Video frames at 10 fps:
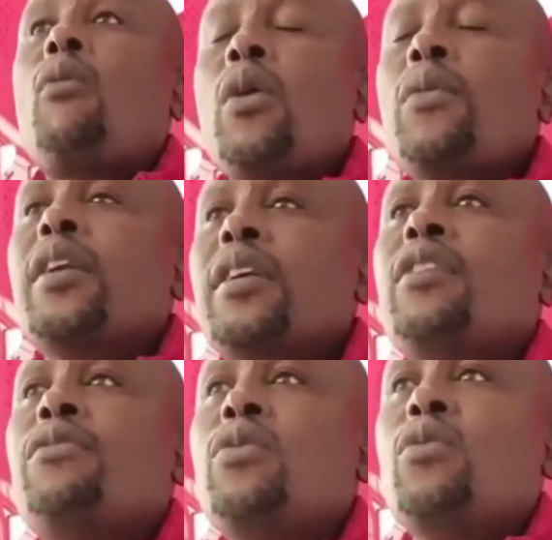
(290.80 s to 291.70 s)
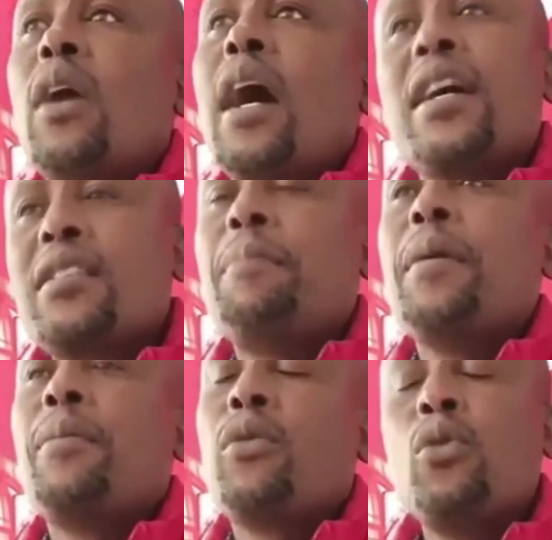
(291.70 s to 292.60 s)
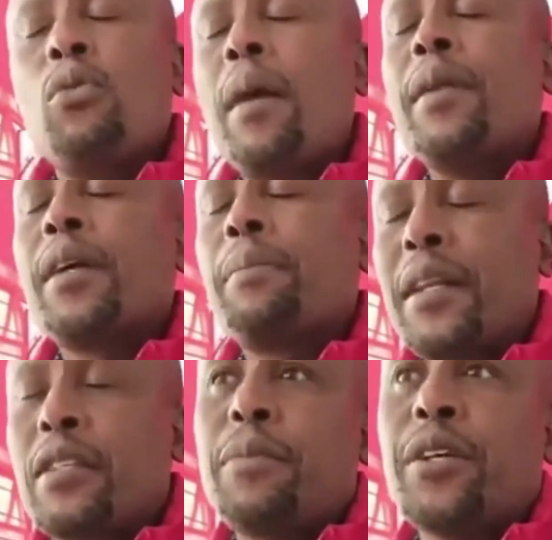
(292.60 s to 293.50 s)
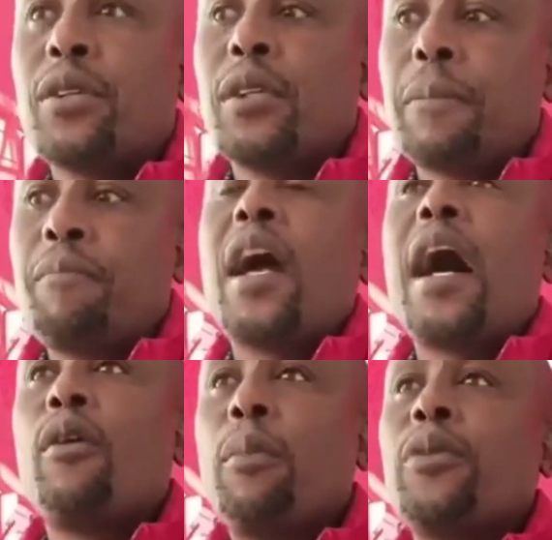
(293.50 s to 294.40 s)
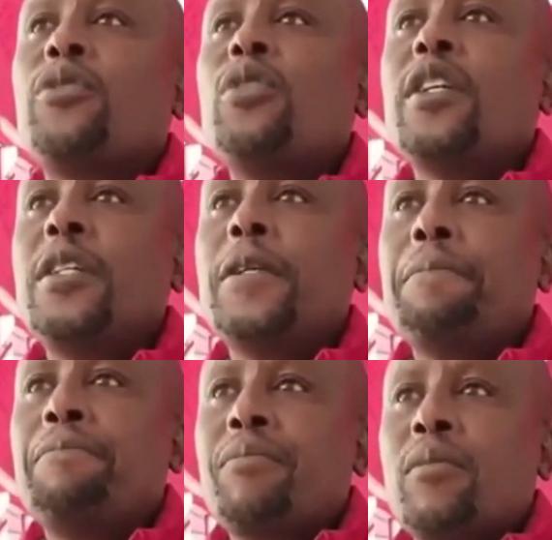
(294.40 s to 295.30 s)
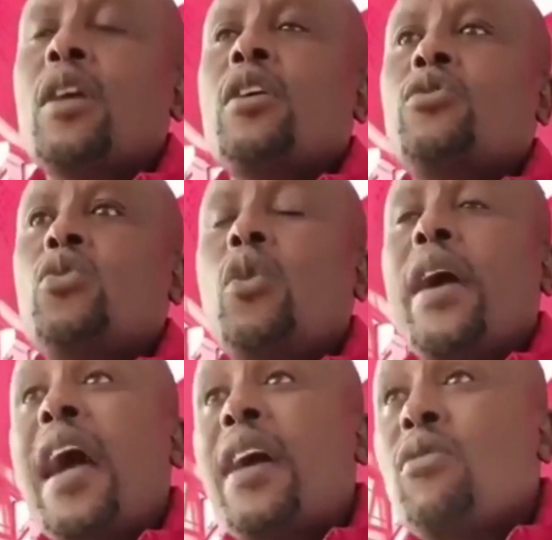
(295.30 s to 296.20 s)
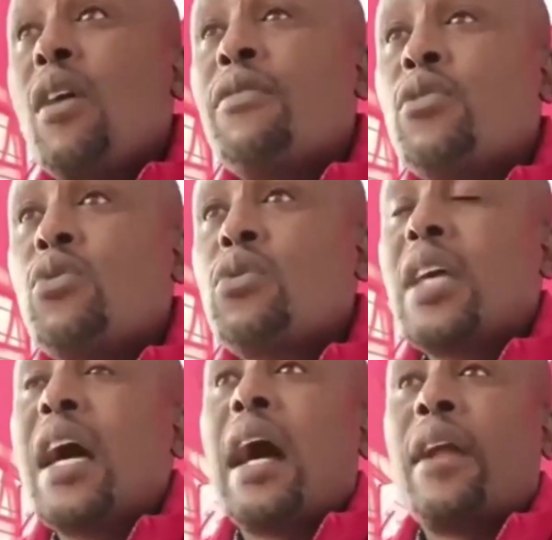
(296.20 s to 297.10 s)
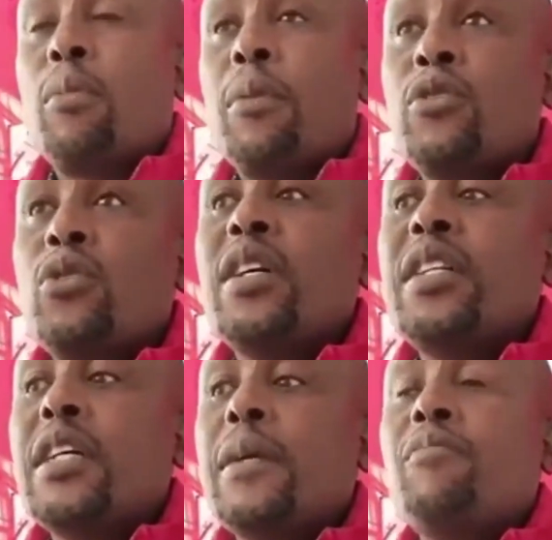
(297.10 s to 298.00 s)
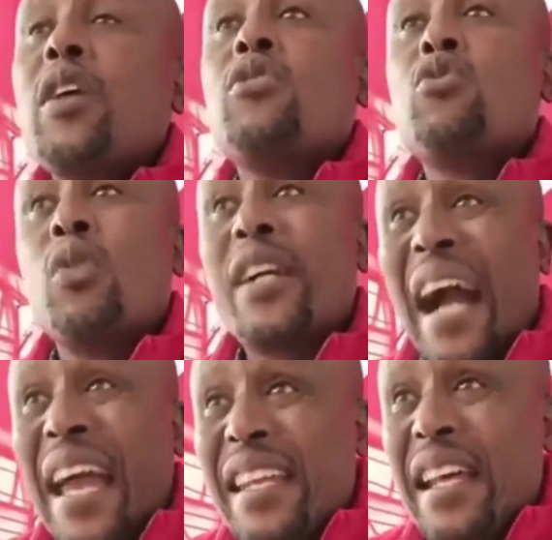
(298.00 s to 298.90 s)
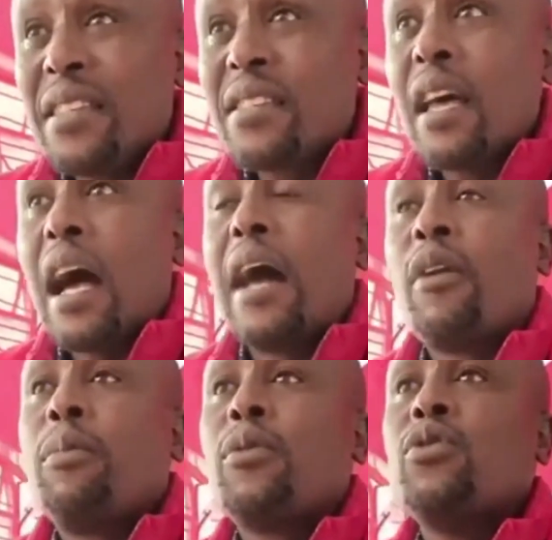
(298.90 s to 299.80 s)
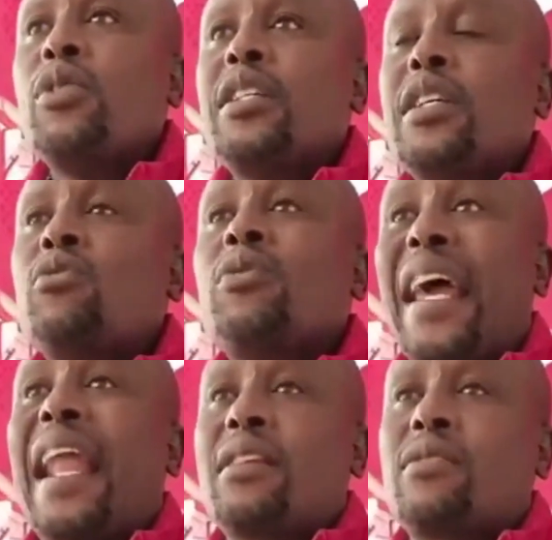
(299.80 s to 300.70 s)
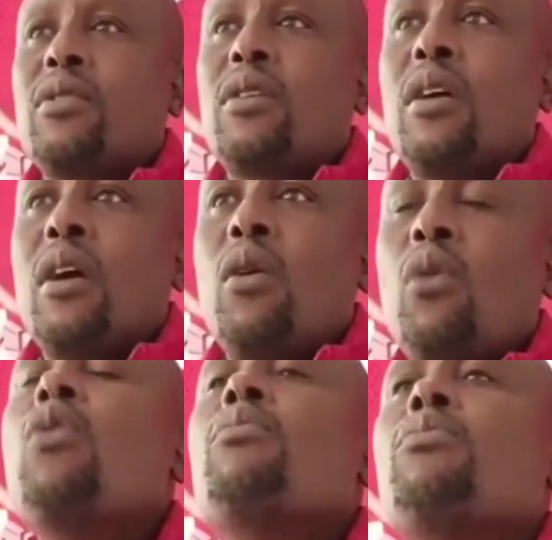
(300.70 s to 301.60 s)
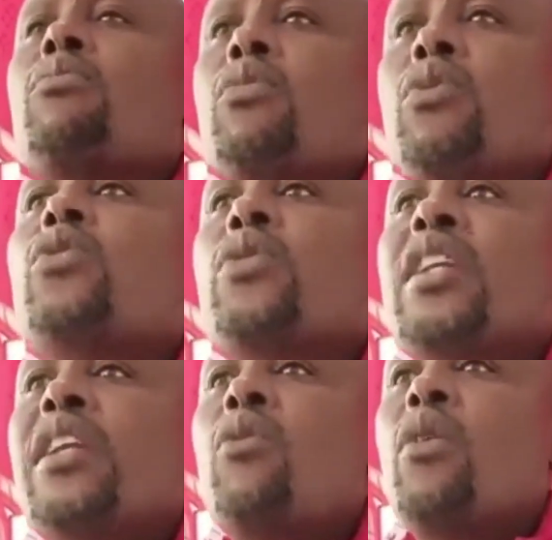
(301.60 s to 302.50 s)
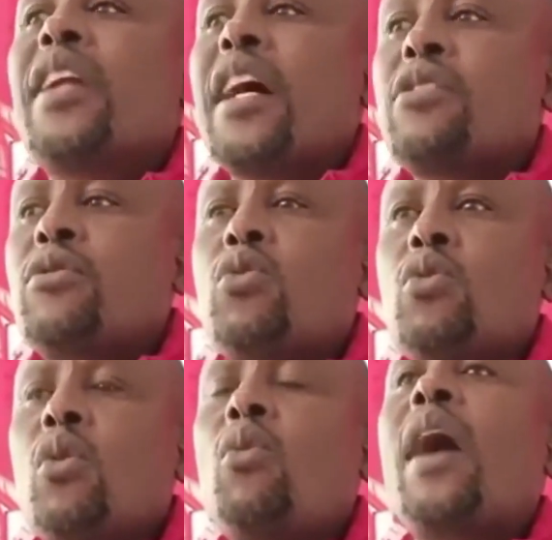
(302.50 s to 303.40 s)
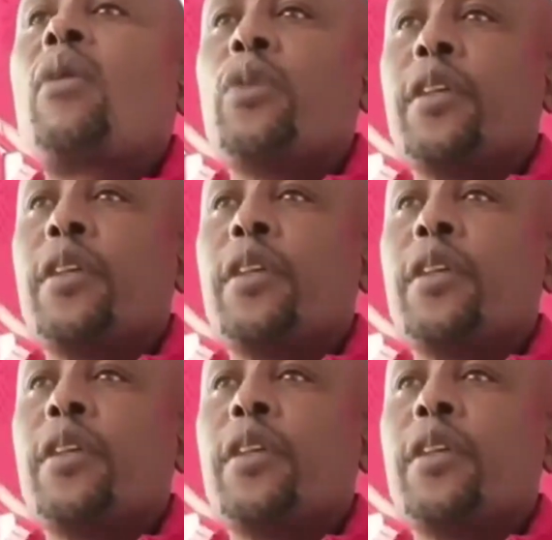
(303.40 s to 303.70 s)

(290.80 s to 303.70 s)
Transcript: we will give you, as a people, through public participation, an opportunity to air your views, an opportunity to guide us, an opportunity to tell us whom you would really want us to work